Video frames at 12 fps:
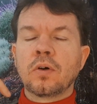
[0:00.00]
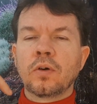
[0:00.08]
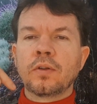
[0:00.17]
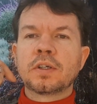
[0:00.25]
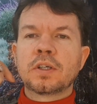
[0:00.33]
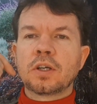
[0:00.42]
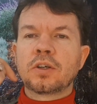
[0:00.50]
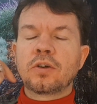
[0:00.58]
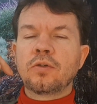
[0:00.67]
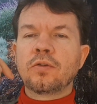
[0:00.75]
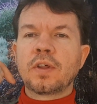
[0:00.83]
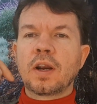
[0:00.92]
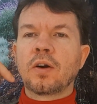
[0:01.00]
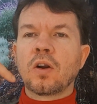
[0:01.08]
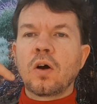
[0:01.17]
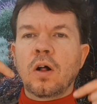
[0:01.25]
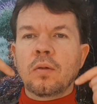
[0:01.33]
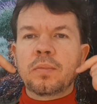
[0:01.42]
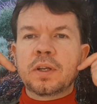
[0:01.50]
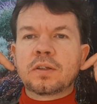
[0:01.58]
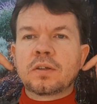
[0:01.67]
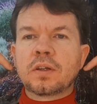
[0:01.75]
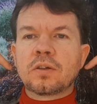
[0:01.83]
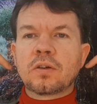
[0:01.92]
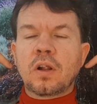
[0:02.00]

Or there isn't a tooth there at all. It's